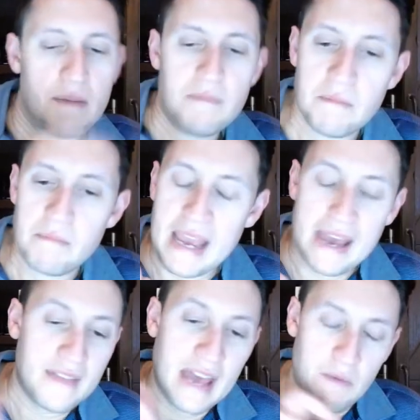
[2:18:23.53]
but
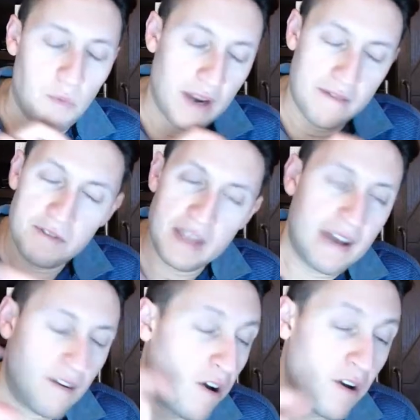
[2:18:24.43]
man, that whatever
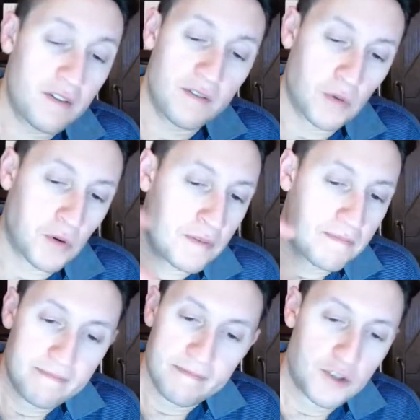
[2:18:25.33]
that heart or
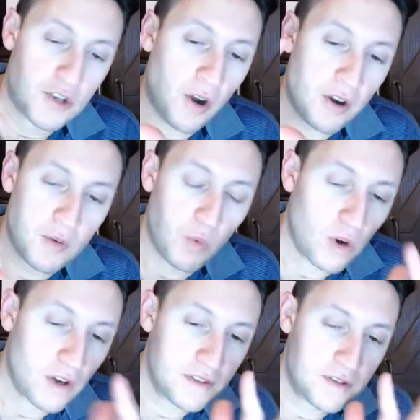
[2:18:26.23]
dark
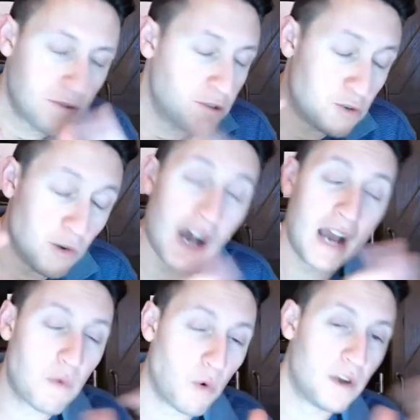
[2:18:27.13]
woods or
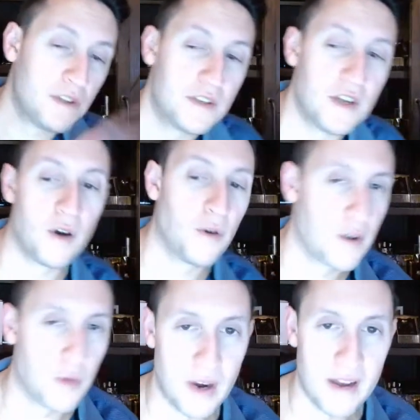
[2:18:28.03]
dry woods note
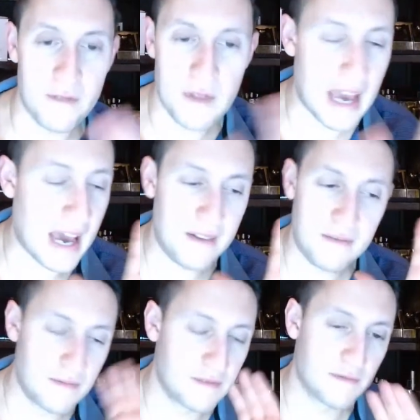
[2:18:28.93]
or whatever that
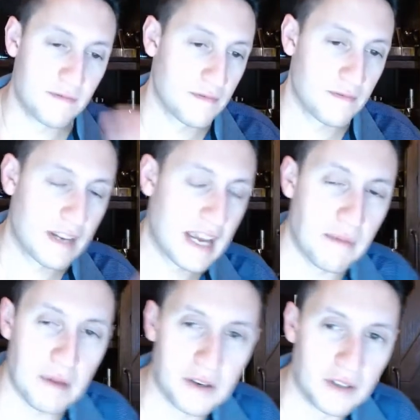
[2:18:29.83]

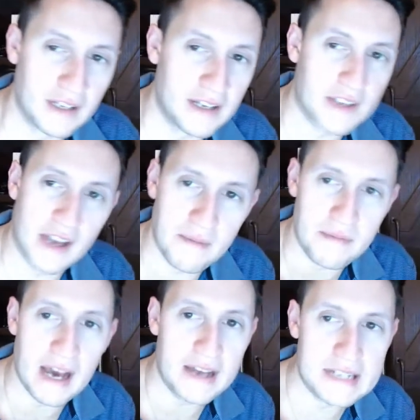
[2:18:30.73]
chemical is, I'm
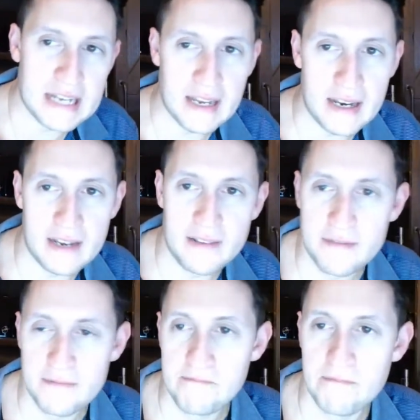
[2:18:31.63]
not digging it.
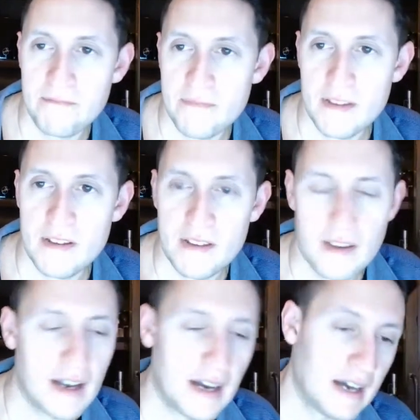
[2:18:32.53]

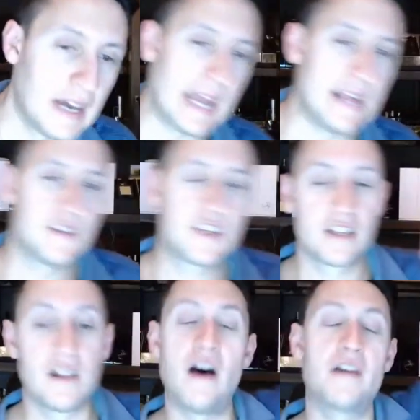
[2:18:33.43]
Uh, and
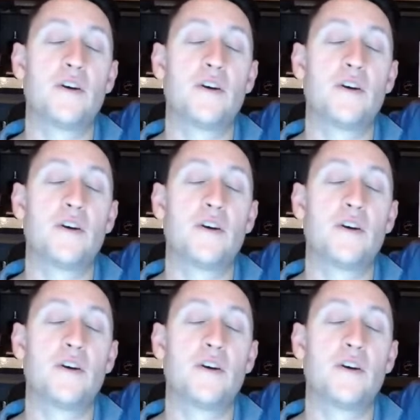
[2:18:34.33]
sloth